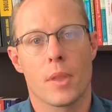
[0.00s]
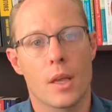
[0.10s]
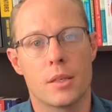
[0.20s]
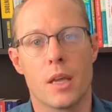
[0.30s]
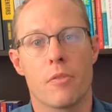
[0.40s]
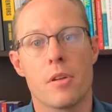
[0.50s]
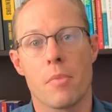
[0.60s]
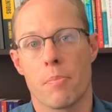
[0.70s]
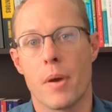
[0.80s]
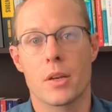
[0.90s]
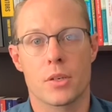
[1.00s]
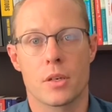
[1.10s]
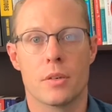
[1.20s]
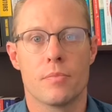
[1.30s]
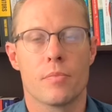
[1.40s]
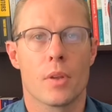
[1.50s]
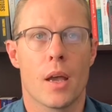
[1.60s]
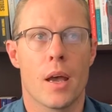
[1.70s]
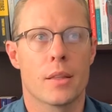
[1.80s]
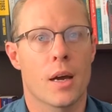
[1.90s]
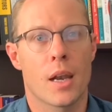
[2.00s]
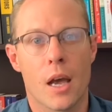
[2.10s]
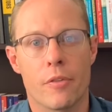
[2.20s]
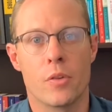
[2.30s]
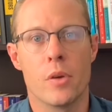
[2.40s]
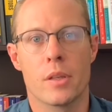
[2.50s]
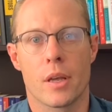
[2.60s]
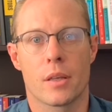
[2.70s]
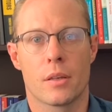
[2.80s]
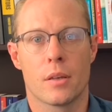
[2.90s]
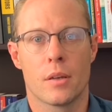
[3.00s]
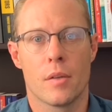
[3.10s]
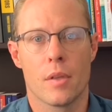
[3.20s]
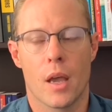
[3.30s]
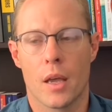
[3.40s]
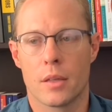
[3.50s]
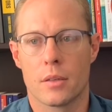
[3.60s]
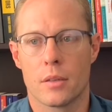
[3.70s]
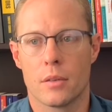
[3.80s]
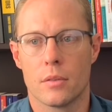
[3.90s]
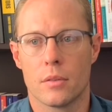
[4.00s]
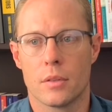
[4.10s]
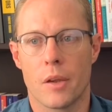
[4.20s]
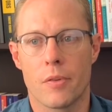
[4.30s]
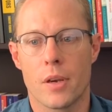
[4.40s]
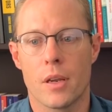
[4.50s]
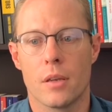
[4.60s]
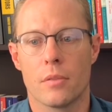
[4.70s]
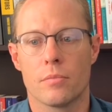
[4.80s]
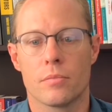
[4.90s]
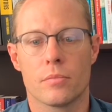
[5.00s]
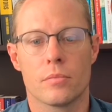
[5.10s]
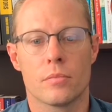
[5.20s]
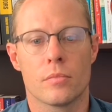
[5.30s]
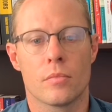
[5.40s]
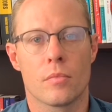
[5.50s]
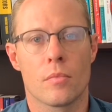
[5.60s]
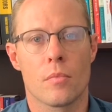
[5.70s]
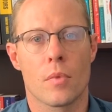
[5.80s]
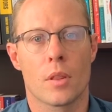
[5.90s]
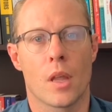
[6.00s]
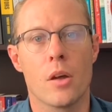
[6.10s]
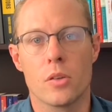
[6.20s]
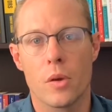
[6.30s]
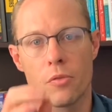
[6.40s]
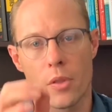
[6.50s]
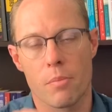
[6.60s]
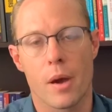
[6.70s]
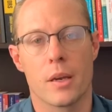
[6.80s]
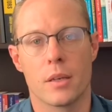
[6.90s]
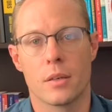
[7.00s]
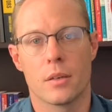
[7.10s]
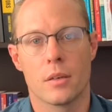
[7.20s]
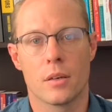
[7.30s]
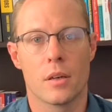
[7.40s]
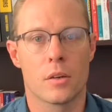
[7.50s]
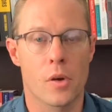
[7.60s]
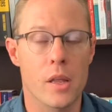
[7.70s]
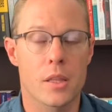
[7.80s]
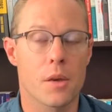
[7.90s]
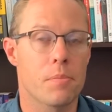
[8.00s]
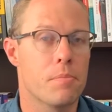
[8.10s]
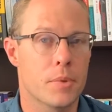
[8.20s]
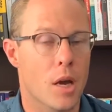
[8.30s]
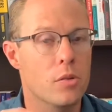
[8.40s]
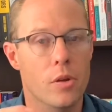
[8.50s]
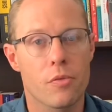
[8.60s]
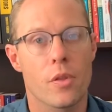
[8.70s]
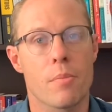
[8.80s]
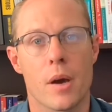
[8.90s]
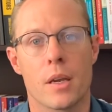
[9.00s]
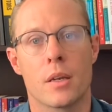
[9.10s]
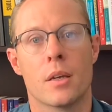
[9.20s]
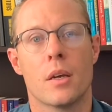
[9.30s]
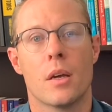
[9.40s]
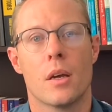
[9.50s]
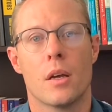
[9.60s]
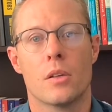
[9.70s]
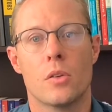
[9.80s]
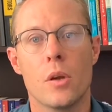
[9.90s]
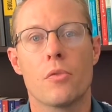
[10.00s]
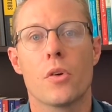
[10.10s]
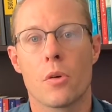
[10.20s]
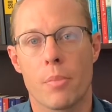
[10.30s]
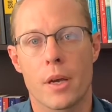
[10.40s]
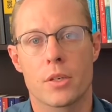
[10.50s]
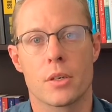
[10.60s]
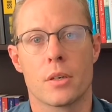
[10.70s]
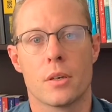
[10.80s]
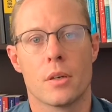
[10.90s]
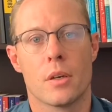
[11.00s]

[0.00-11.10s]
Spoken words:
is definitely my passion, and I love doing that. And definitely don't do it for the money. A great tip: don't do it for the money. Do it for your passion